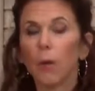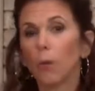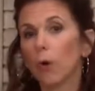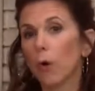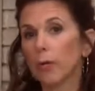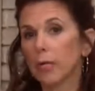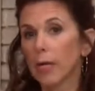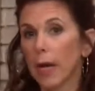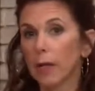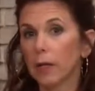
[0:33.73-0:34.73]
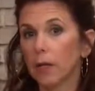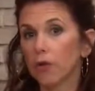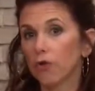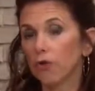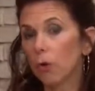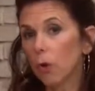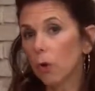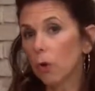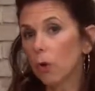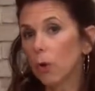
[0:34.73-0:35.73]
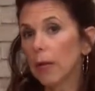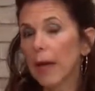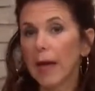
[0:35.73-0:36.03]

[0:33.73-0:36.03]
We're going to gain control